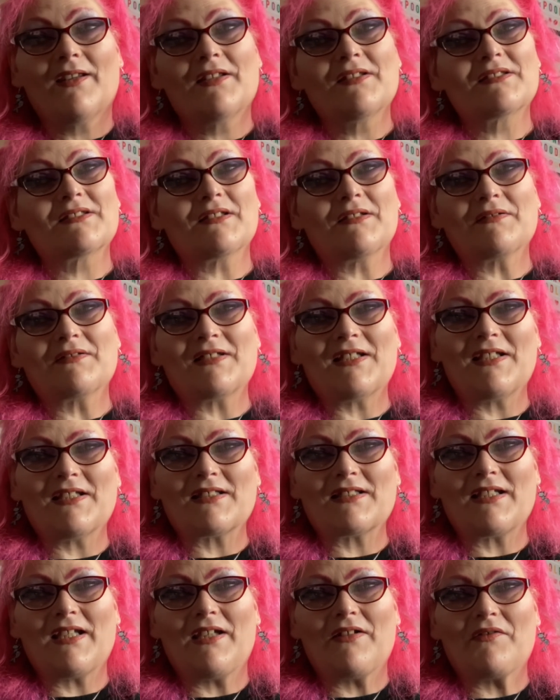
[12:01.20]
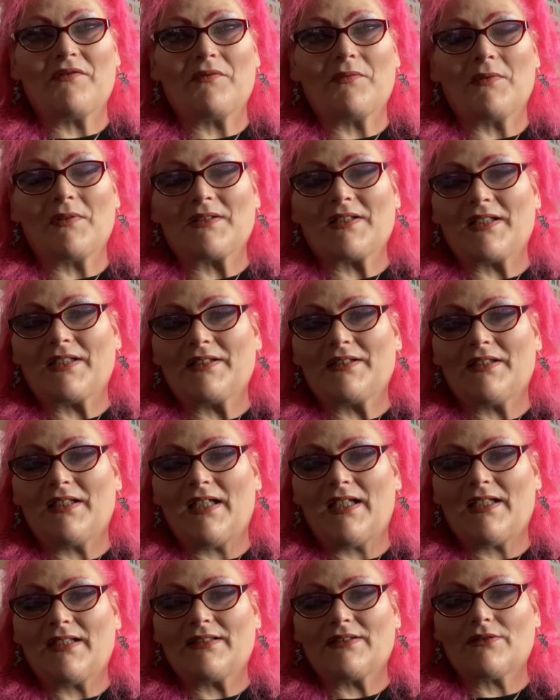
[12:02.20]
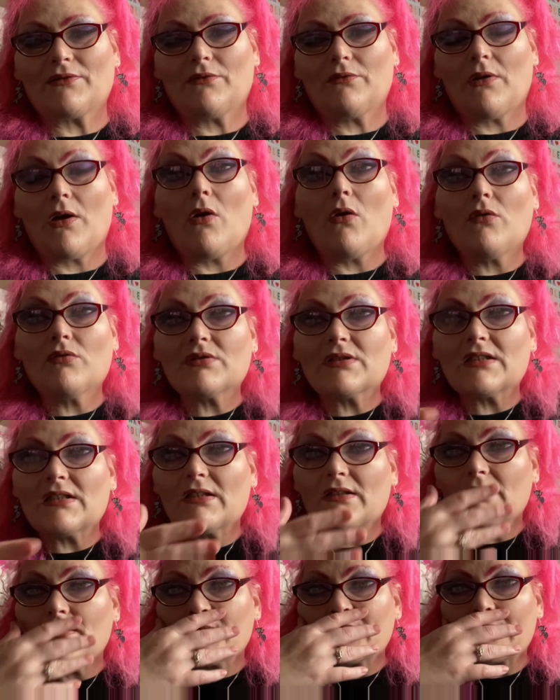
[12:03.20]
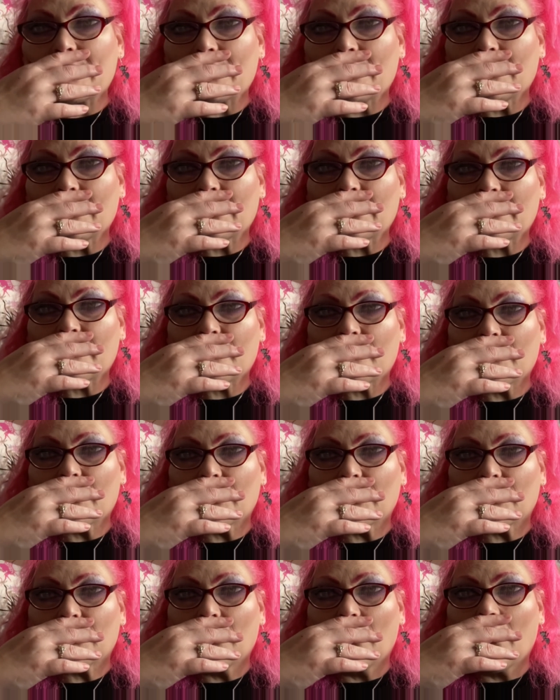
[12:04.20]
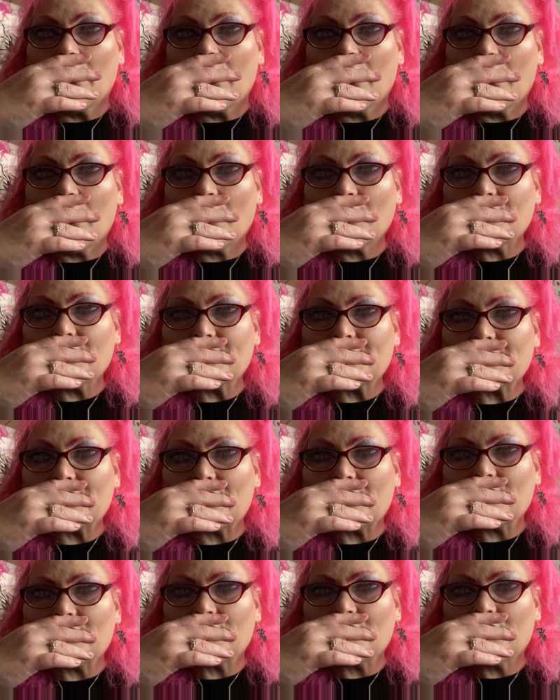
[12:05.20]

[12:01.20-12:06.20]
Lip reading: So take care, everybody. And did I not say that? A new one? I didn't say it, did